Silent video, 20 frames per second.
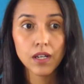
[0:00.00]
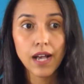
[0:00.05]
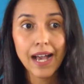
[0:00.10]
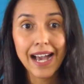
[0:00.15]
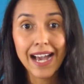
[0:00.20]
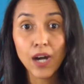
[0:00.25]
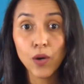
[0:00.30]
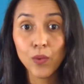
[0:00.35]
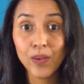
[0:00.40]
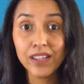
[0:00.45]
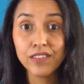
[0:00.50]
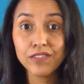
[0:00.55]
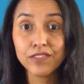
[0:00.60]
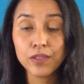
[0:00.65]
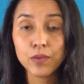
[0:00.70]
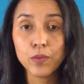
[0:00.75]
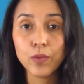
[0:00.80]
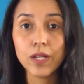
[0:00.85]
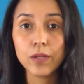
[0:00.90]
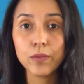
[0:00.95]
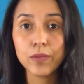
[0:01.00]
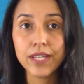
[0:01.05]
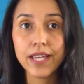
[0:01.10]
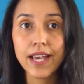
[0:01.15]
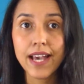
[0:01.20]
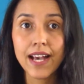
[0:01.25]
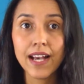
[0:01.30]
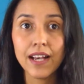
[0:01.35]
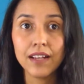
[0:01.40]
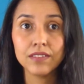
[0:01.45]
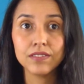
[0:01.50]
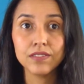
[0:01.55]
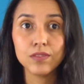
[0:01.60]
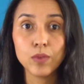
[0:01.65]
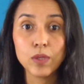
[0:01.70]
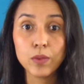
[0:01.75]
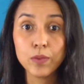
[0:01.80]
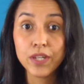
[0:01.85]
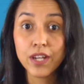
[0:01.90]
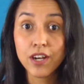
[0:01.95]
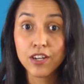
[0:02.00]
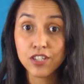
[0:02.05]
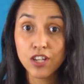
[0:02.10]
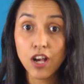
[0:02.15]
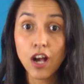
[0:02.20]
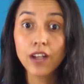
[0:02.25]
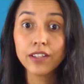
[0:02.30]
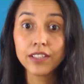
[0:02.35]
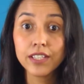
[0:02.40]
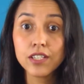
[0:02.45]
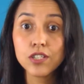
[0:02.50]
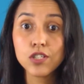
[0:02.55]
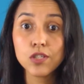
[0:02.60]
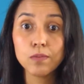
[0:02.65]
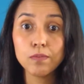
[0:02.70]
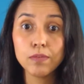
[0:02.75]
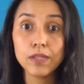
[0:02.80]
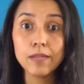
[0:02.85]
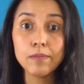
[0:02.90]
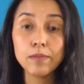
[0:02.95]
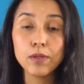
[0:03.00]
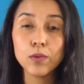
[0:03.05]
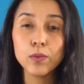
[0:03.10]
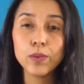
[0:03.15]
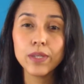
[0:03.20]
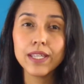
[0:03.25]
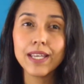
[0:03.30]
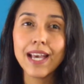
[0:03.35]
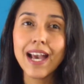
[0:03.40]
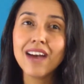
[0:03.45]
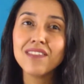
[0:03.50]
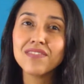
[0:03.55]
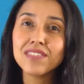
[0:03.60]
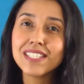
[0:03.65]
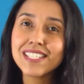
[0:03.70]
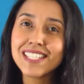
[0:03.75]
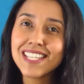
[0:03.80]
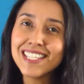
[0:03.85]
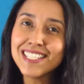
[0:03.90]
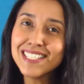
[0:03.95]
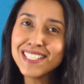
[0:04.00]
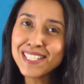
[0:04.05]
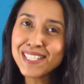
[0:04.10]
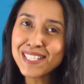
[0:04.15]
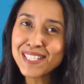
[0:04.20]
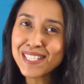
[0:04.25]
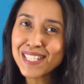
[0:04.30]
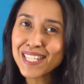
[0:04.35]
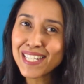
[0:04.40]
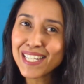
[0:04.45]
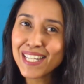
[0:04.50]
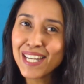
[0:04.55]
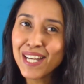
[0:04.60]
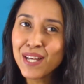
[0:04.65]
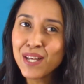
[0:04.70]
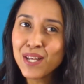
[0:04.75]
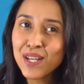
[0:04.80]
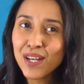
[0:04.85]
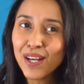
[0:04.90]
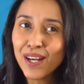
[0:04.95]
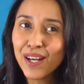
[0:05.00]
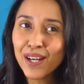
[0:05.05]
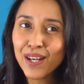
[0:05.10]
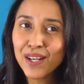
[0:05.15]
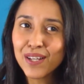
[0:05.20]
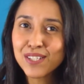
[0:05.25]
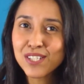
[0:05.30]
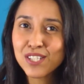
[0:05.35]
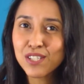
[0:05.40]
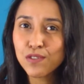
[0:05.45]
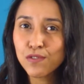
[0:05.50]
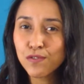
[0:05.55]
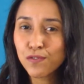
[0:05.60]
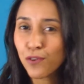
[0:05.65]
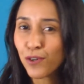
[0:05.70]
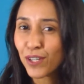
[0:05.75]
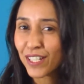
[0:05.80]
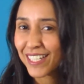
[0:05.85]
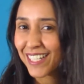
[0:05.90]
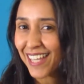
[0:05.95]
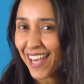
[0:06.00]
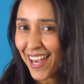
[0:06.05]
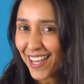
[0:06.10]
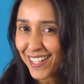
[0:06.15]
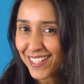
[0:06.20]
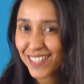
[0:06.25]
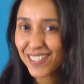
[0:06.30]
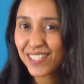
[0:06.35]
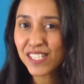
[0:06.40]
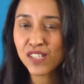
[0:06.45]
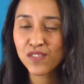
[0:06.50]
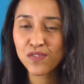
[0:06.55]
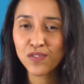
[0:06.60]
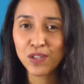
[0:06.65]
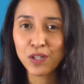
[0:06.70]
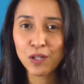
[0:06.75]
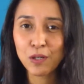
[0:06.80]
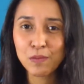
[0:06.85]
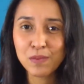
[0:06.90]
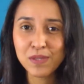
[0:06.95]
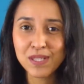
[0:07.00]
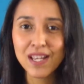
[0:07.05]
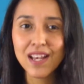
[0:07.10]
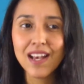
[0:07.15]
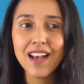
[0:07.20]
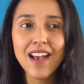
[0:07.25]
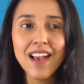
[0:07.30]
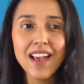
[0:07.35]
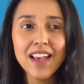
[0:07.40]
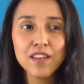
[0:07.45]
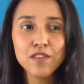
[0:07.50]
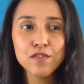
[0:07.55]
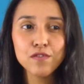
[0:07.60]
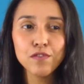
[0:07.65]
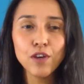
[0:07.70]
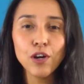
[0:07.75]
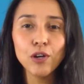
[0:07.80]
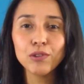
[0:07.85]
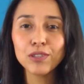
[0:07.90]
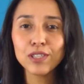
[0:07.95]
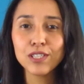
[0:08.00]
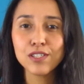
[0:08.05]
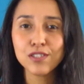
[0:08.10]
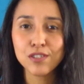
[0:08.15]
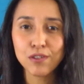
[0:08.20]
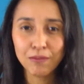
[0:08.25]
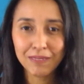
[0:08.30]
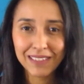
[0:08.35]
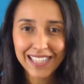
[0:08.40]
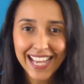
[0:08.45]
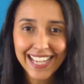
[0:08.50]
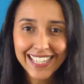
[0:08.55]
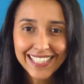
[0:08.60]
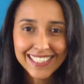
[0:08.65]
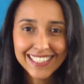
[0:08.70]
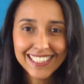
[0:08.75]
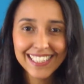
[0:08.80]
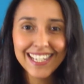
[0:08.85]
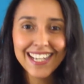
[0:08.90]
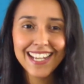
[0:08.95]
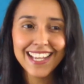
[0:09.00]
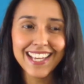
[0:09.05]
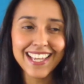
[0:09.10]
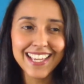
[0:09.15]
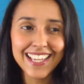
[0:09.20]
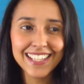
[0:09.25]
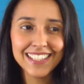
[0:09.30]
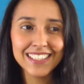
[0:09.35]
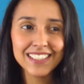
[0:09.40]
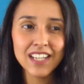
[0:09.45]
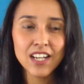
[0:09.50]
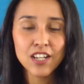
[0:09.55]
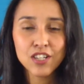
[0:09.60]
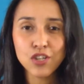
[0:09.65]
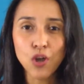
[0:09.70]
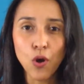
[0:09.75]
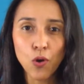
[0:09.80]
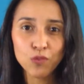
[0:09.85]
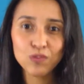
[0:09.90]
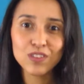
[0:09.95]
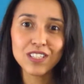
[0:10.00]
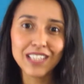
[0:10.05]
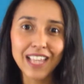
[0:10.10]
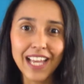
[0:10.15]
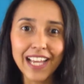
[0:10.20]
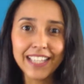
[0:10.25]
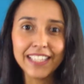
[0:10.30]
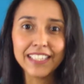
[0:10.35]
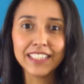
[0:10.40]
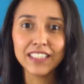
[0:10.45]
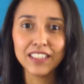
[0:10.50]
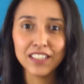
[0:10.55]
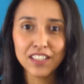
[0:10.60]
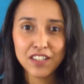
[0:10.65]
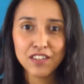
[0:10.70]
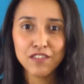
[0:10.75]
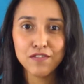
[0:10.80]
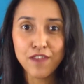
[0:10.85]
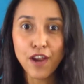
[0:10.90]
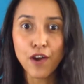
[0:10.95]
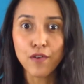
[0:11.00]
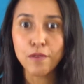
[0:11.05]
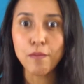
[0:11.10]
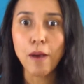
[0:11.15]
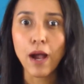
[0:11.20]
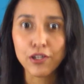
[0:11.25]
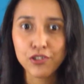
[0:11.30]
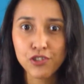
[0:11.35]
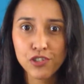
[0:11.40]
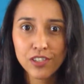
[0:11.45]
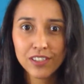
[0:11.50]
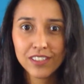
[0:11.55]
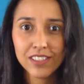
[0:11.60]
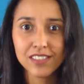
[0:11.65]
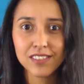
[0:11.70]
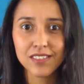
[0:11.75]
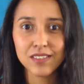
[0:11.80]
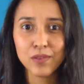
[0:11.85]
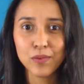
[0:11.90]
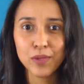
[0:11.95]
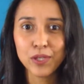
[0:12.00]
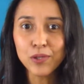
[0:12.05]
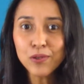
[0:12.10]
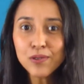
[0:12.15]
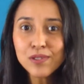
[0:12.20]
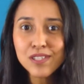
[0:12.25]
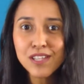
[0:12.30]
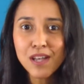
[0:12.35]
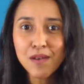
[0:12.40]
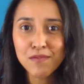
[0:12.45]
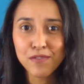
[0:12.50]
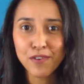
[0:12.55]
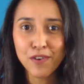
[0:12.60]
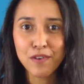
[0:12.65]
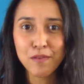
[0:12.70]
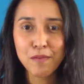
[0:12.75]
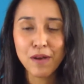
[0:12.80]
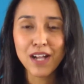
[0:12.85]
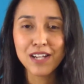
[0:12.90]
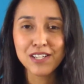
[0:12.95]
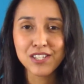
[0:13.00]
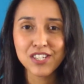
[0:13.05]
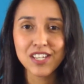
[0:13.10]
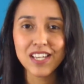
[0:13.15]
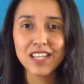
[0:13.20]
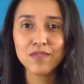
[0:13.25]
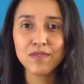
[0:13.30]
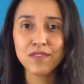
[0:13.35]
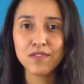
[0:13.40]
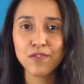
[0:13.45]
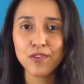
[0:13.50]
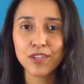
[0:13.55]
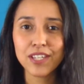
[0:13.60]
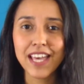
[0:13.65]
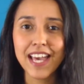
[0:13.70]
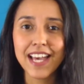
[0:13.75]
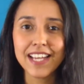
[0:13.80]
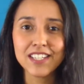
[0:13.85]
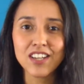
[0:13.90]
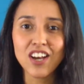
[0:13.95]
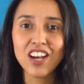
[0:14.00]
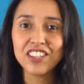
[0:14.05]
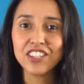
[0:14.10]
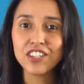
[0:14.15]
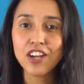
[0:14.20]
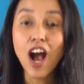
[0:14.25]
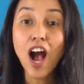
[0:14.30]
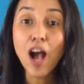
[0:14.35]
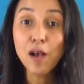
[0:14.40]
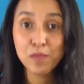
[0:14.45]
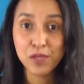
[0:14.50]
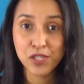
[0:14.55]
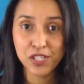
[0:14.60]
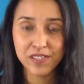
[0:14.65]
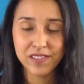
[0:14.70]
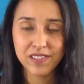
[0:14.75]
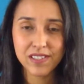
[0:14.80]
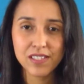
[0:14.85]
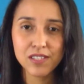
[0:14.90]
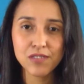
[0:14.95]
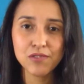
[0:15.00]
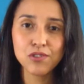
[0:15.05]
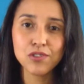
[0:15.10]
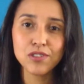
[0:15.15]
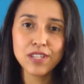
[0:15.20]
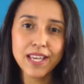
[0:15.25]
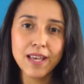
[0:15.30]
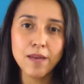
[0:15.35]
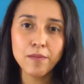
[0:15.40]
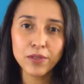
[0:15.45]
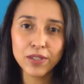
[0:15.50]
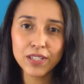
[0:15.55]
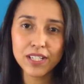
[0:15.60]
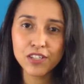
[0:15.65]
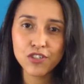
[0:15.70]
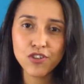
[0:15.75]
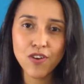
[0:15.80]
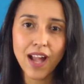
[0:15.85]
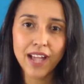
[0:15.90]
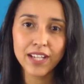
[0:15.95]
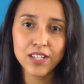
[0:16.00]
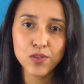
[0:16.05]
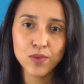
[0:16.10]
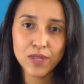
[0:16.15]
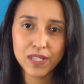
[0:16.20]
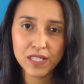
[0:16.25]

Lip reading: However, when we are talking to people, we have a tendency to forget these verbs and focus on like and don't like very much. So we use them very much and we forget other options. So today I'm gonna try to